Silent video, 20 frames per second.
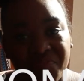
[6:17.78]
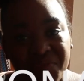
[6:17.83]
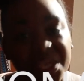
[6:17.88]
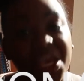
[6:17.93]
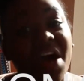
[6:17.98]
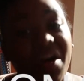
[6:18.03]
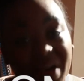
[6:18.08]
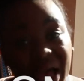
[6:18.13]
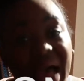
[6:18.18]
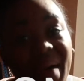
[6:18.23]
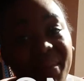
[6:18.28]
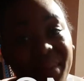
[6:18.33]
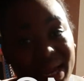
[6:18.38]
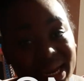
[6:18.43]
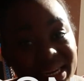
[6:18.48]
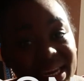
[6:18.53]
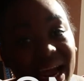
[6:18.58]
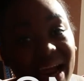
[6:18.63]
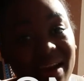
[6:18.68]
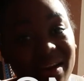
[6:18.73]
y'all got
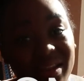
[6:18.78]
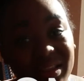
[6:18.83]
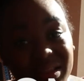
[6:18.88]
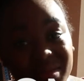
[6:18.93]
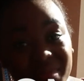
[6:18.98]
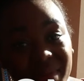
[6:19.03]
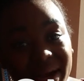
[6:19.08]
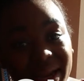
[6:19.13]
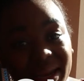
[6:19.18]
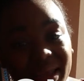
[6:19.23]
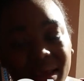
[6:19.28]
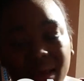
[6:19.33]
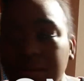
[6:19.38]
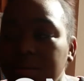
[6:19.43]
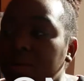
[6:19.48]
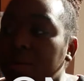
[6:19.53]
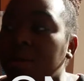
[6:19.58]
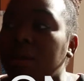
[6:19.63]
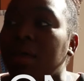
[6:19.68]
McDonald's money?